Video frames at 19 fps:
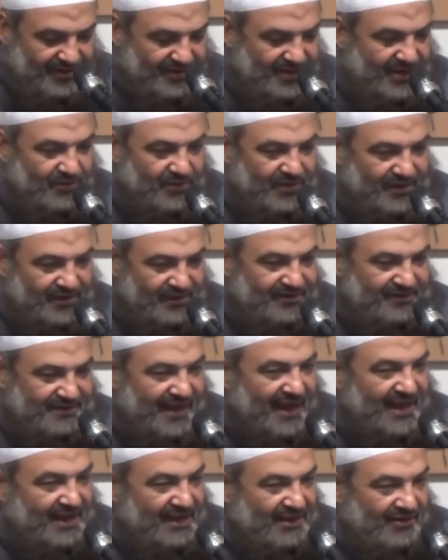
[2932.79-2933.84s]
They were
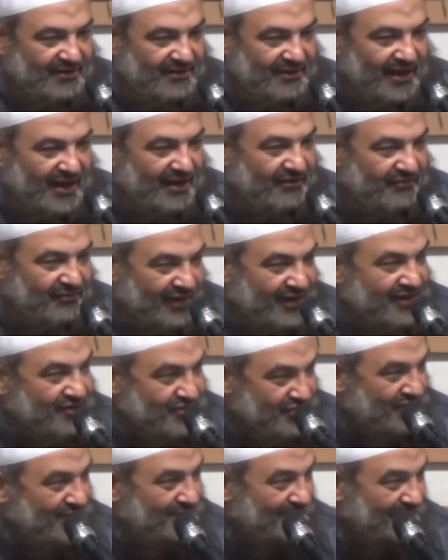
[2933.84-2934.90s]
dying out of
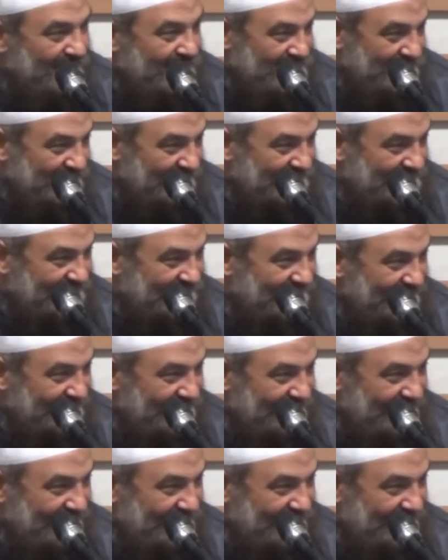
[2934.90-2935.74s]
rage because of it.